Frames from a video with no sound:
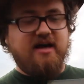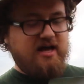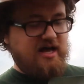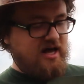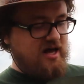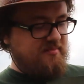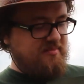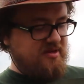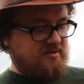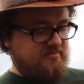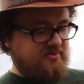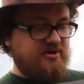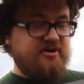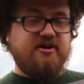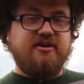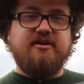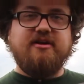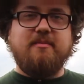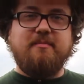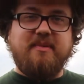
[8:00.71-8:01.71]
a
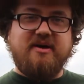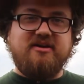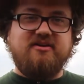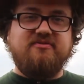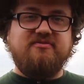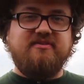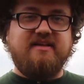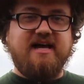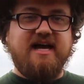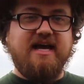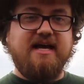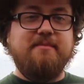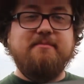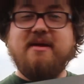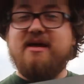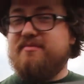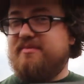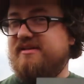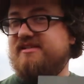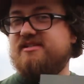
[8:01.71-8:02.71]
hummingbird, a butterfly,
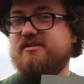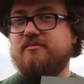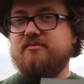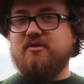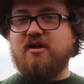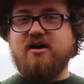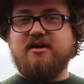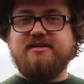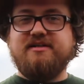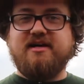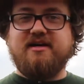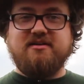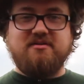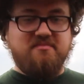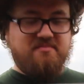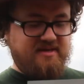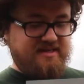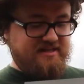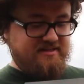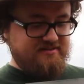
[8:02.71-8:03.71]
maybe some
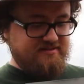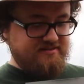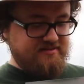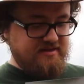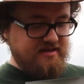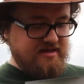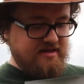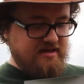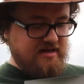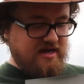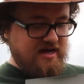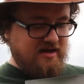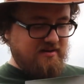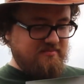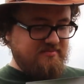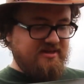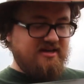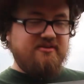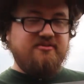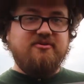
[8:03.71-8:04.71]
long-tongued bees,
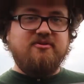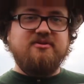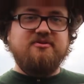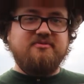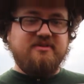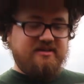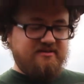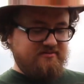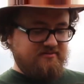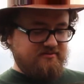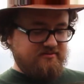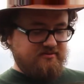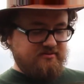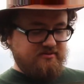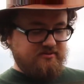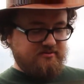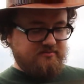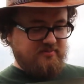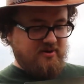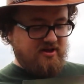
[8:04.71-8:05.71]
they're the only really
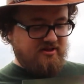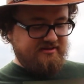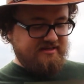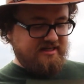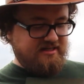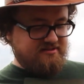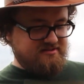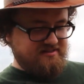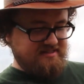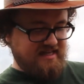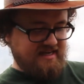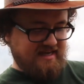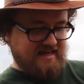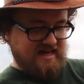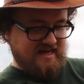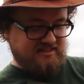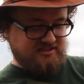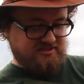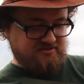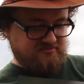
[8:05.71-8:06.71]
pollinators that
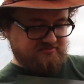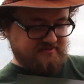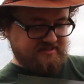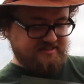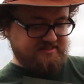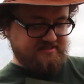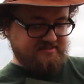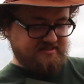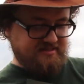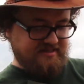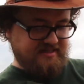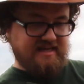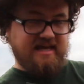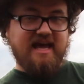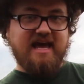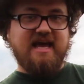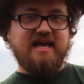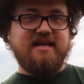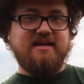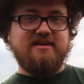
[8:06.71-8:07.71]
can actually reach to
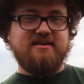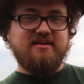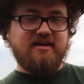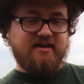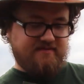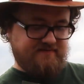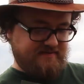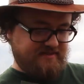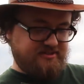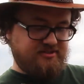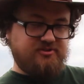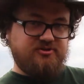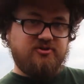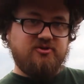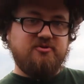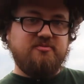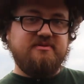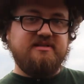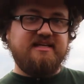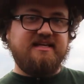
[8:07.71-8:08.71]
the end of this
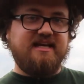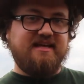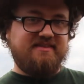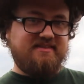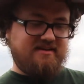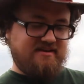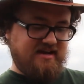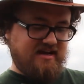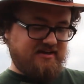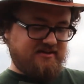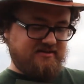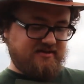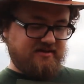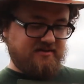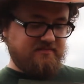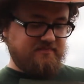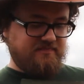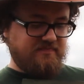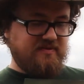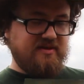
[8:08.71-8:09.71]
tube to get the
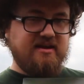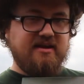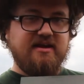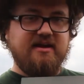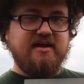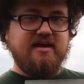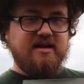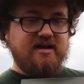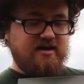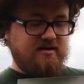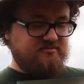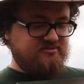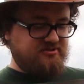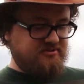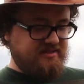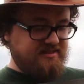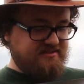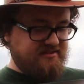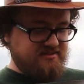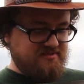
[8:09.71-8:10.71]
nectar.
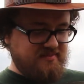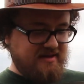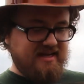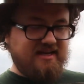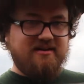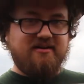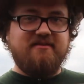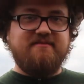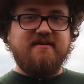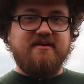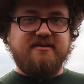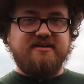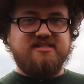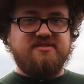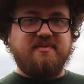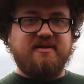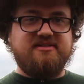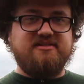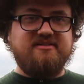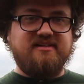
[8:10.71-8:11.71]
So this has made it a very
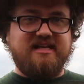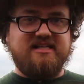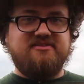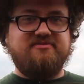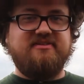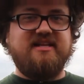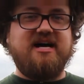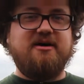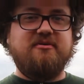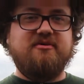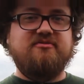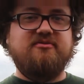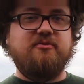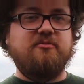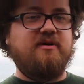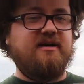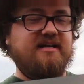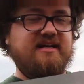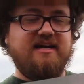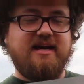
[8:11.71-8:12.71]
specialized flower for
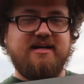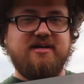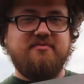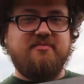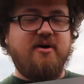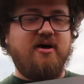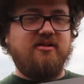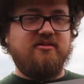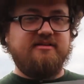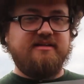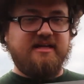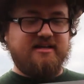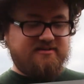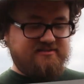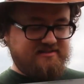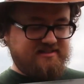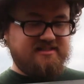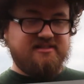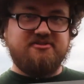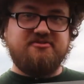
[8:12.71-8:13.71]
what kind of
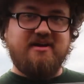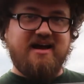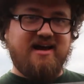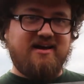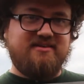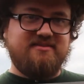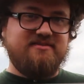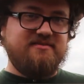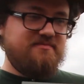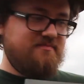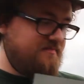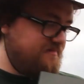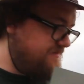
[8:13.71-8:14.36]
pollinators it attracts.